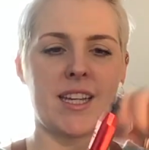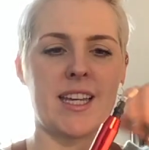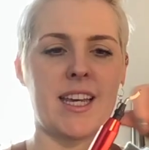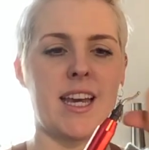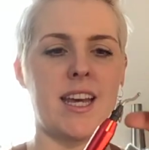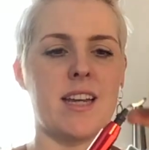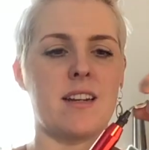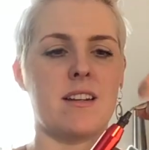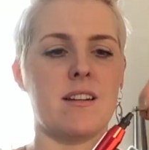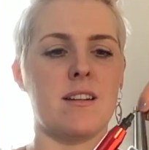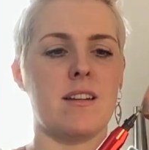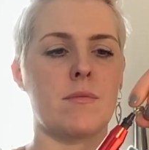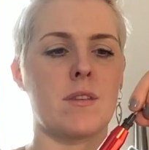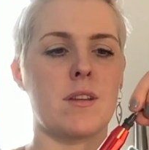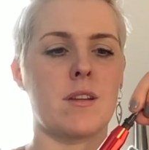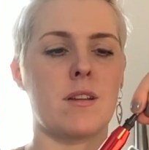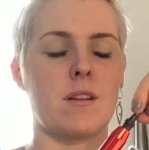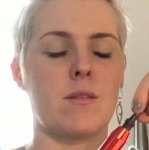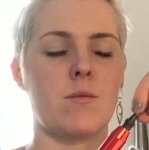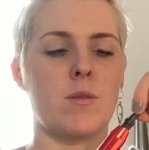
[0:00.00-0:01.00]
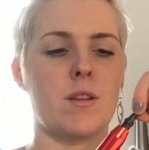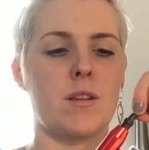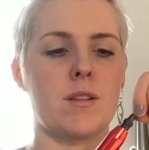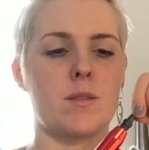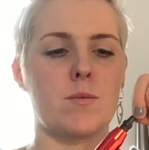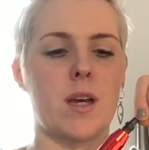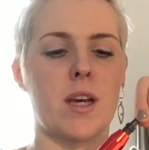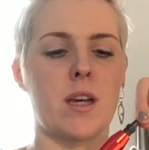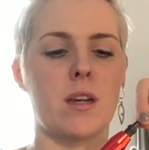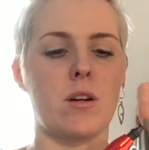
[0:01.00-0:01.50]
again, with
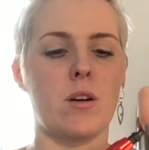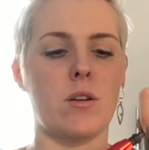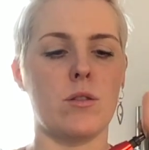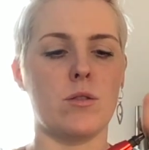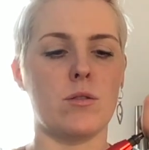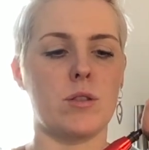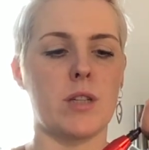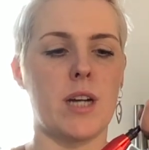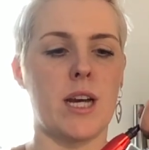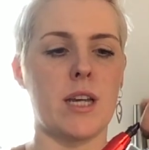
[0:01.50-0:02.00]
its weight in gold.